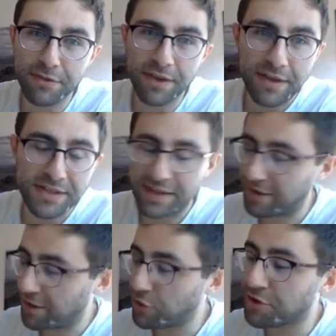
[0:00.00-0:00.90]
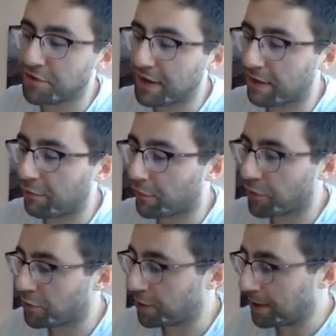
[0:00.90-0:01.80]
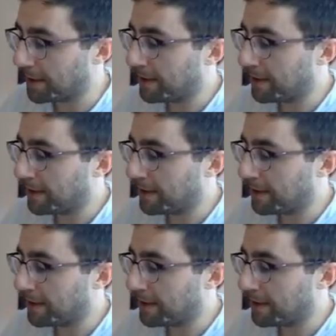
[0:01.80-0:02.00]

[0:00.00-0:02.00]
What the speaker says: thing. It's use of A level for uni.